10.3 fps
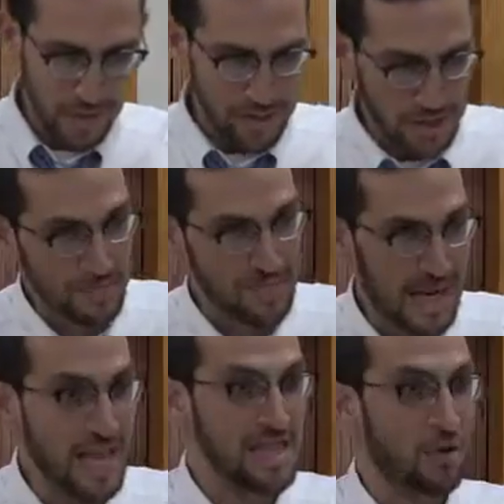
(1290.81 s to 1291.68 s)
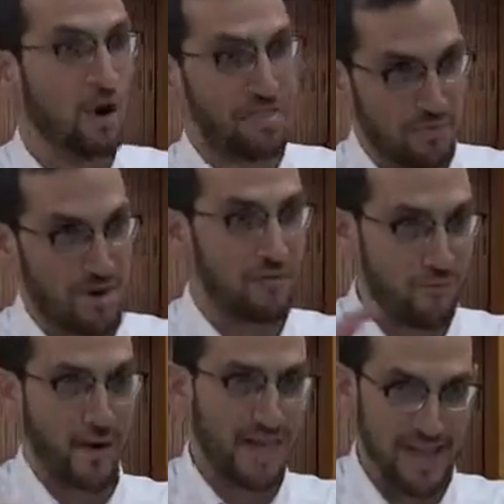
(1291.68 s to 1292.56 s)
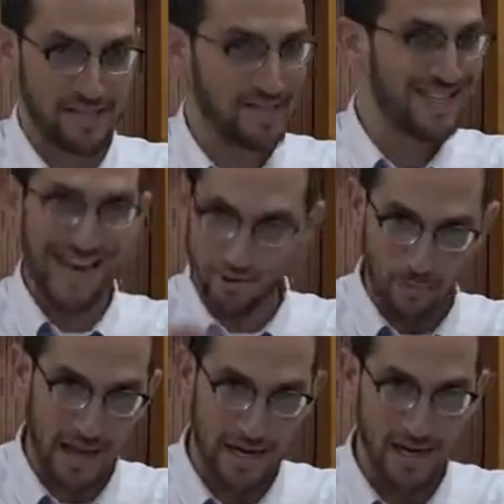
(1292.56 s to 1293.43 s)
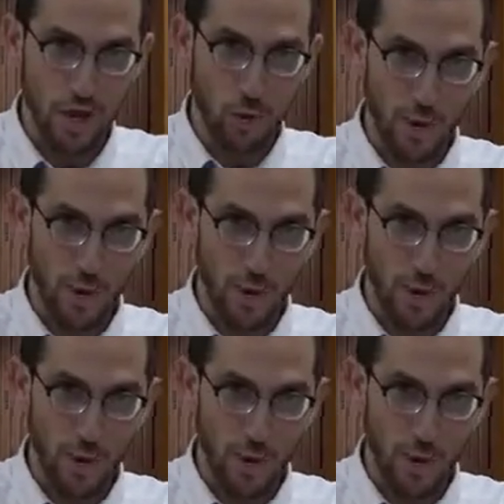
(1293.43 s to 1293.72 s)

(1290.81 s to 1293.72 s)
Some say there are 3 or 4 cases, not too many,